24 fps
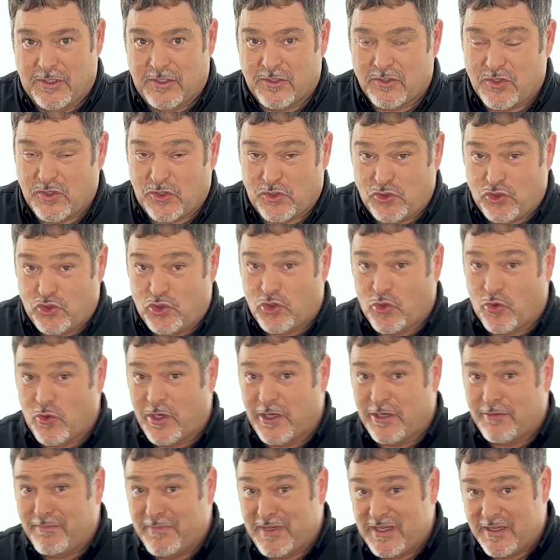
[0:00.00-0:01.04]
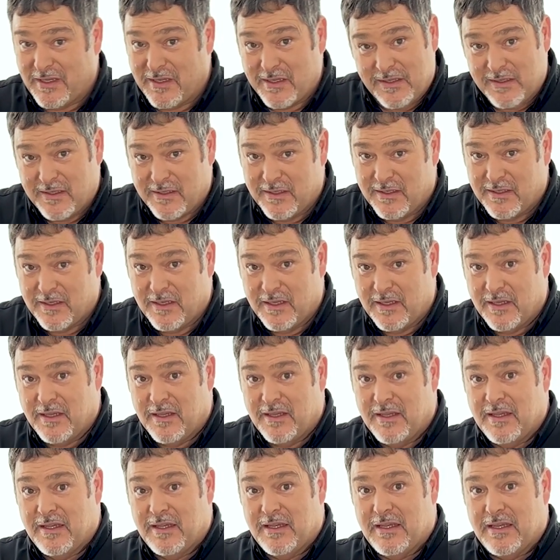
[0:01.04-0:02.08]
to join me
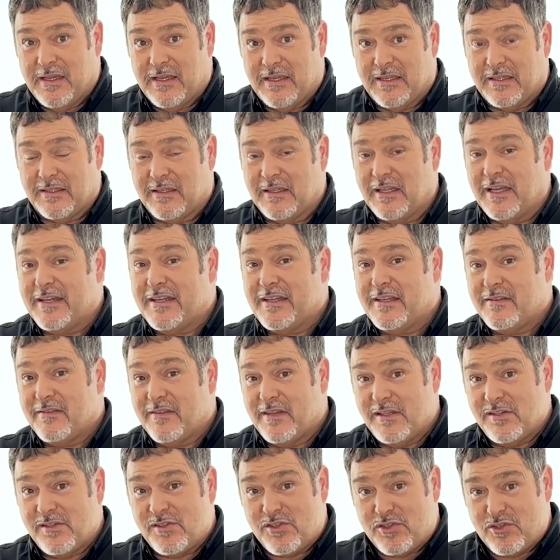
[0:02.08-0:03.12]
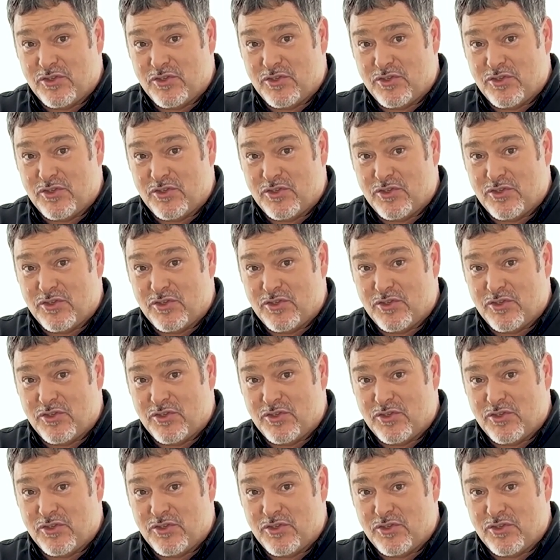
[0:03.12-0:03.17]
in letting these